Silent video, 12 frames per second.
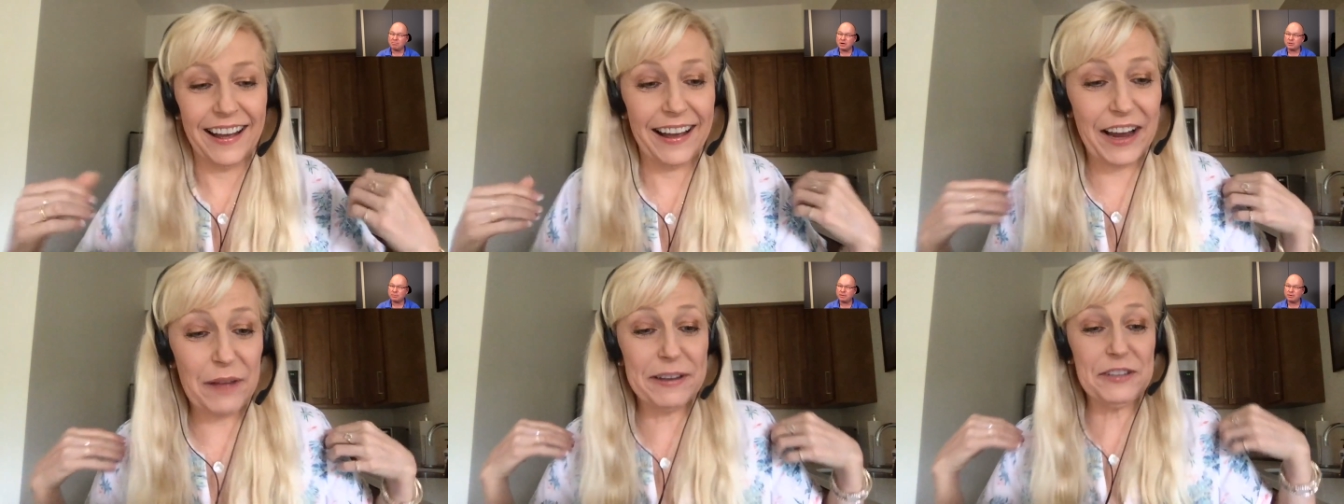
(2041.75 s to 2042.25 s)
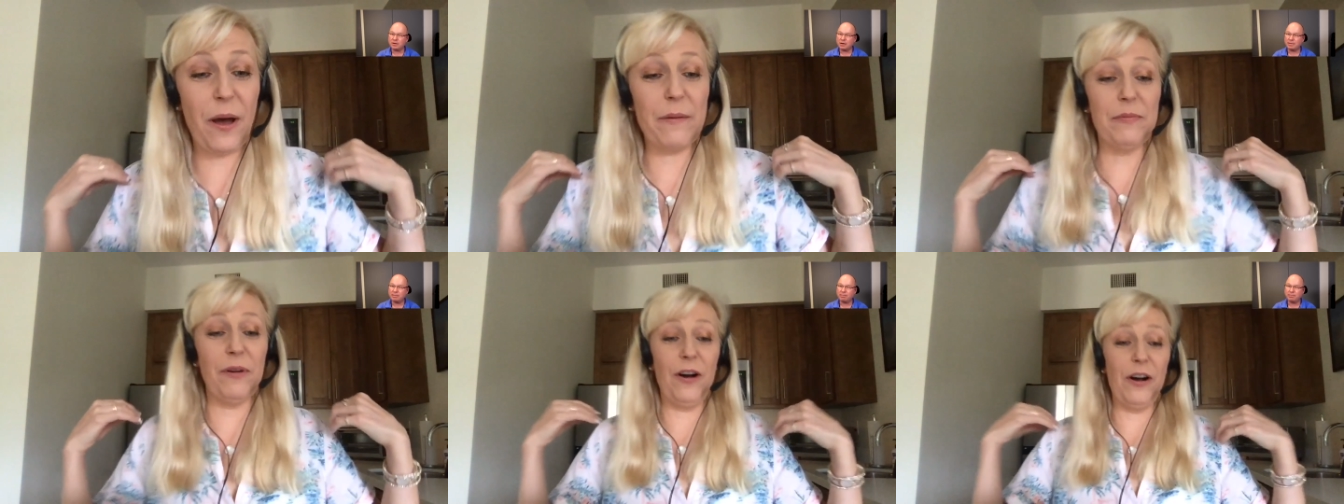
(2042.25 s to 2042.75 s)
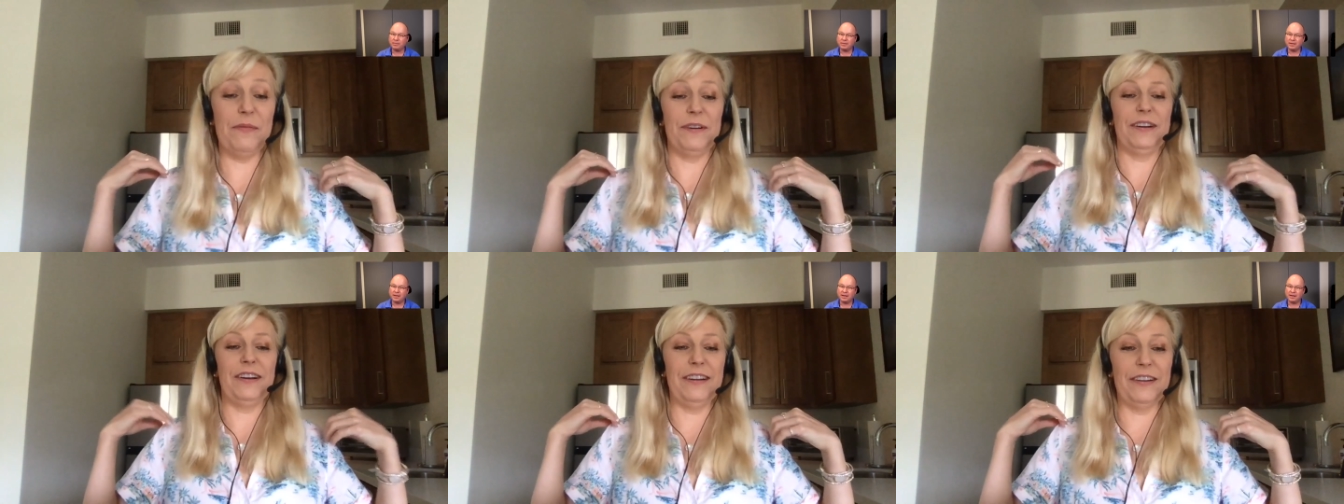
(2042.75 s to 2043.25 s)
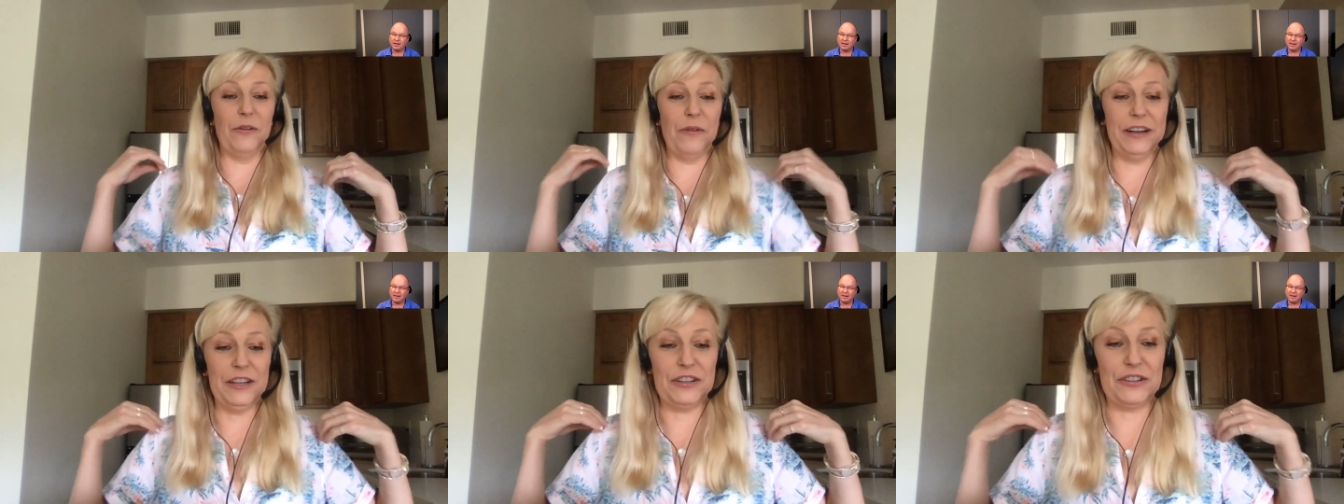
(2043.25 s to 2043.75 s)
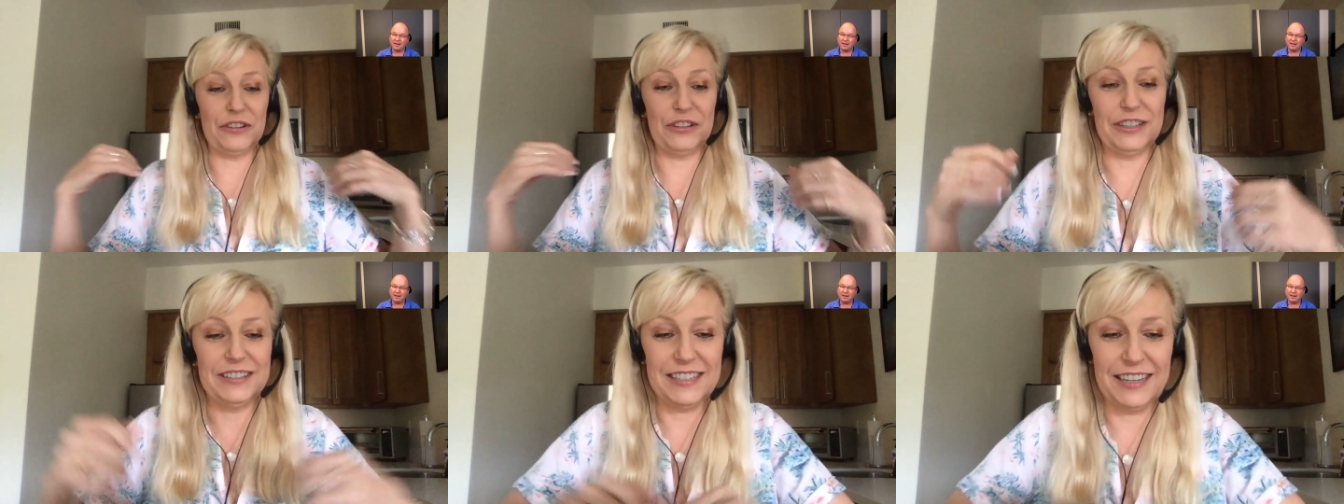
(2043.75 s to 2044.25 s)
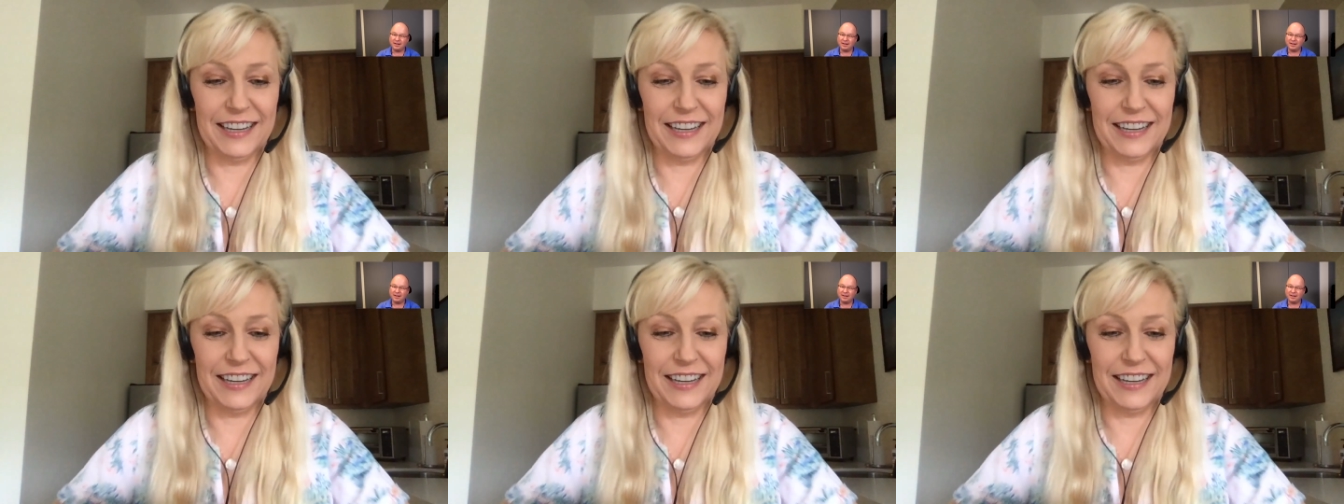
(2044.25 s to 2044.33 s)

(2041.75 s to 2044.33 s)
I got my Tommy be... Bahama Hawaiian shirt on today.